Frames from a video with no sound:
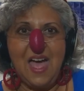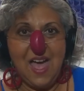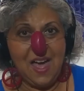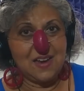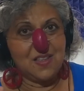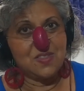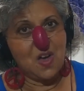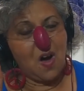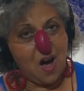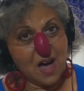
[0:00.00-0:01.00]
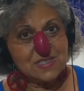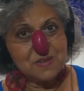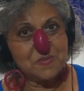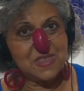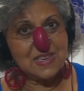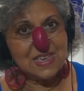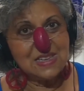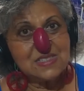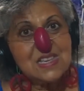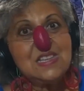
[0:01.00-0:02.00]
And the awesome thing
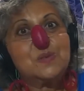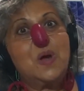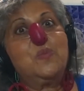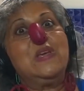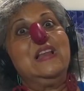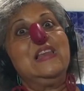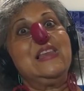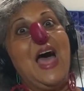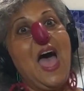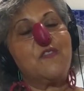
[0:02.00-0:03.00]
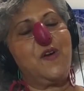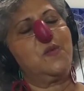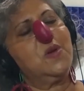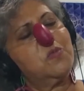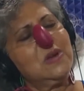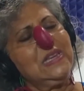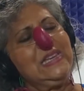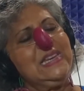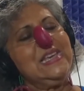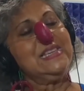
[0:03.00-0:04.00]
is when we laugh and we
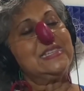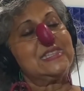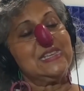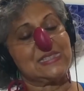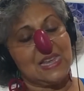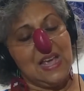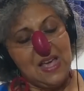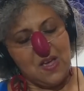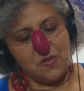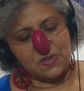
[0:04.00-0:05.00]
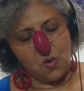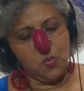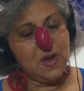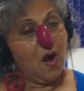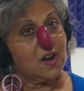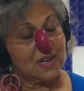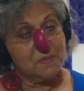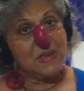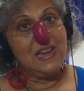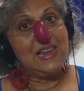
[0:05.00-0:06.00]
release this, so we are
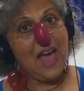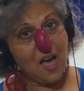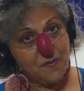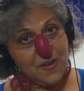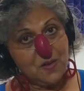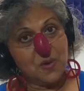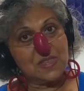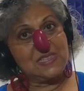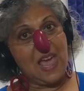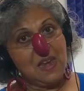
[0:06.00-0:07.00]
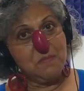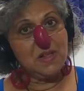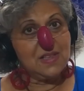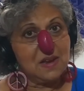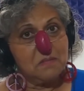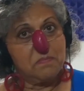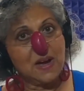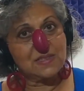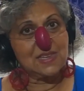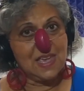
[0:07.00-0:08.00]
going to be laughing with 10 million
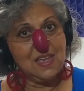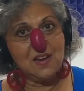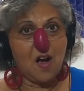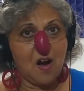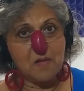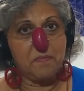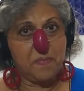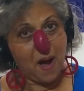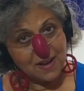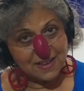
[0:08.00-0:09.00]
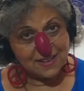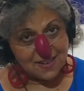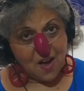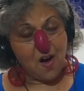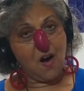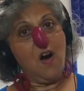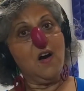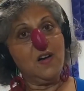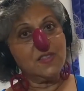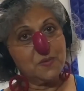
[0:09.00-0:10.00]
bucks in our pocket
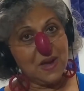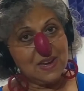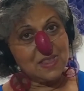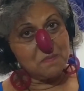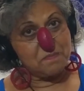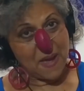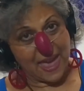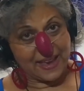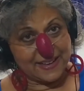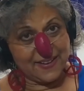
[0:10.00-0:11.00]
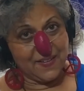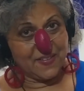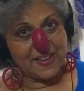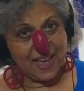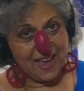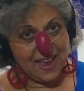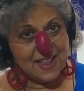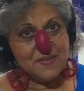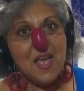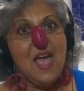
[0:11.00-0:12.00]
all the way to the bank, okay?
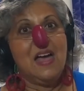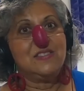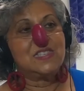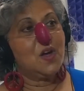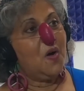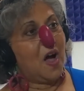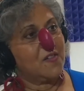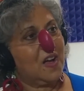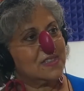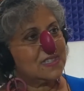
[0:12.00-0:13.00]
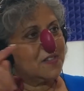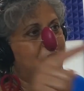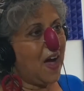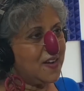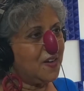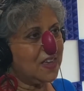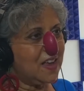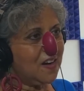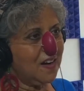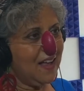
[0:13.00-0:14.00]
And so I've got Stefano
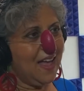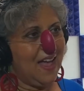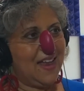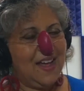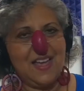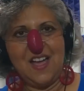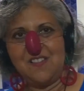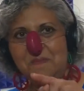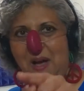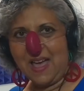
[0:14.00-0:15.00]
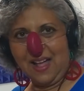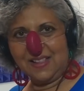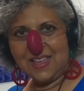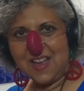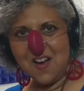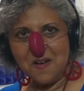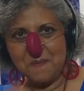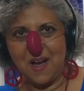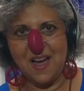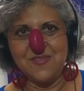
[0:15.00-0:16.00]
here, and I have Mael
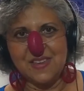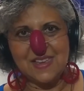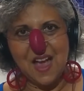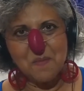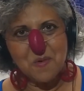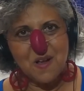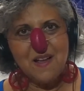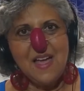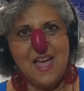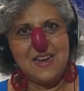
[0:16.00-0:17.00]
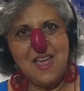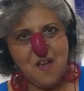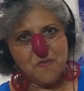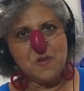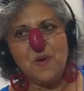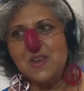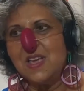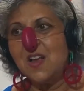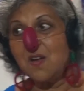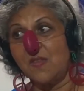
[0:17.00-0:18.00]
here behind the camera, and everyone
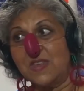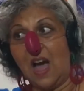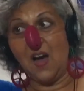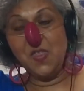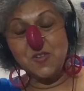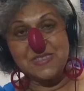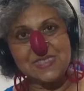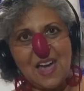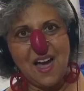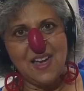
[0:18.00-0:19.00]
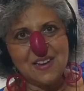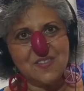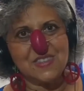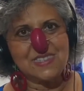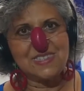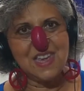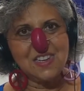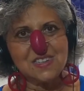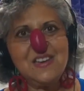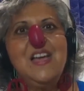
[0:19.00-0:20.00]
here on the other side of the
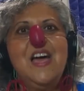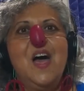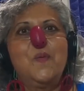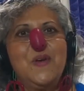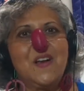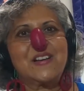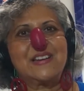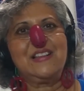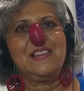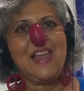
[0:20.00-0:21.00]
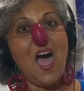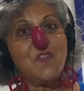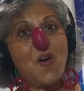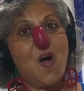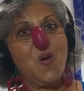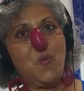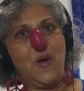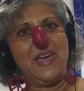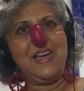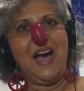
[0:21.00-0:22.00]
station, and we are going to laugh our
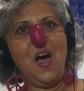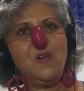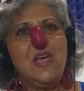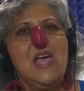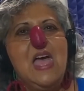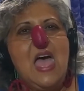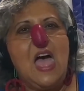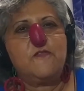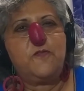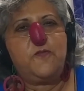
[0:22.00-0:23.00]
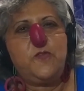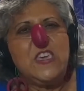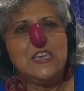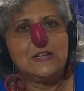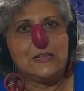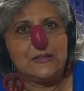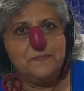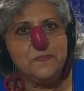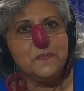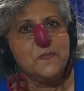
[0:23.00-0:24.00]
way out and feel
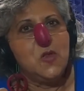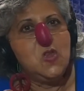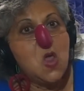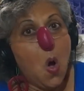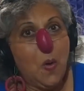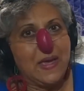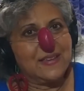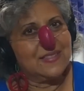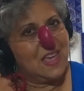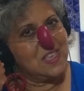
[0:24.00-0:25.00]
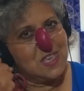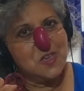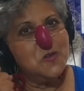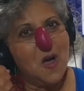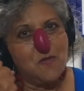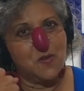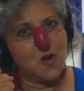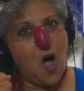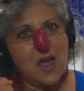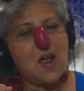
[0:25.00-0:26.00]
knowing that you have
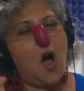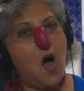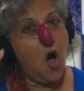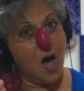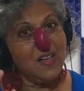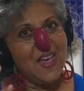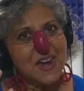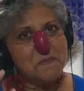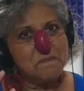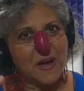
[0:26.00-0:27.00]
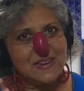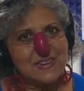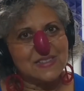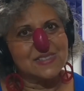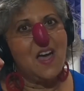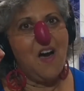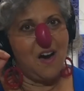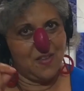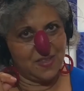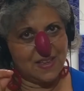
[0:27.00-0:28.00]
got all that abundance
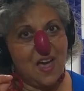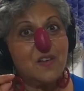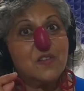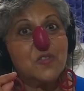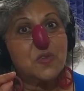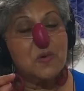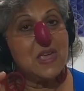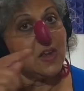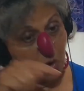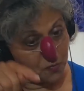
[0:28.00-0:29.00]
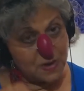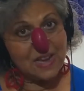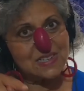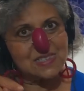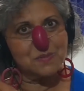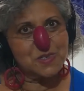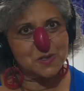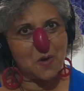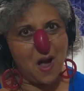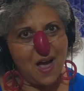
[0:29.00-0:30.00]
on the count of three. And don't forget to
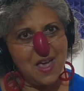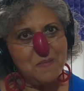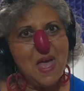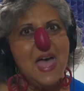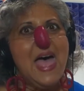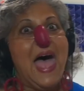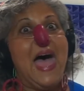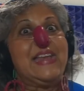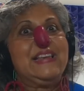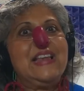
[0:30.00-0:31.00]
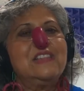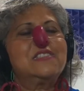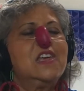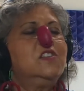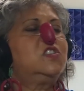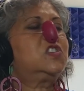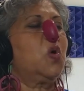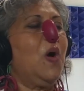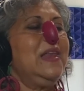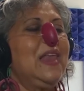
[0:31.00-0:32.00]
subscribe, and let's
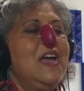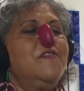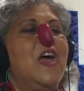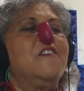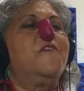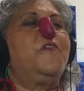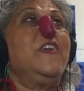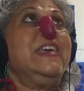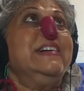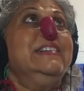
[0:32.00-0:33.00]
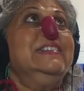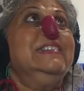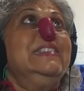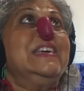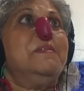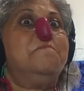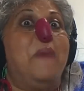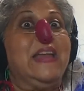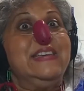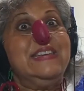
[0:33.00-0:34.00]
enjoy life and feel the
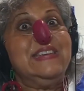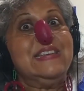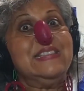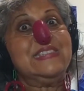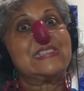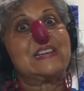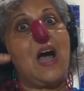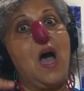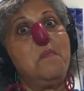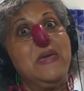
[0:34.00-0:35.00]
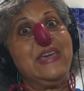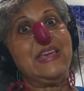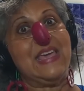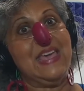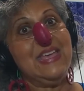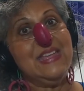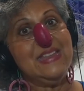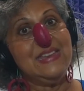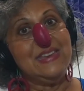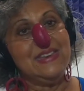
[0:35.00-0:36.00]
abundance coming
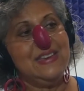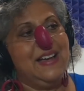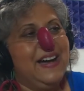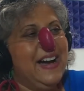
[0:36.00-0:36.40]
in.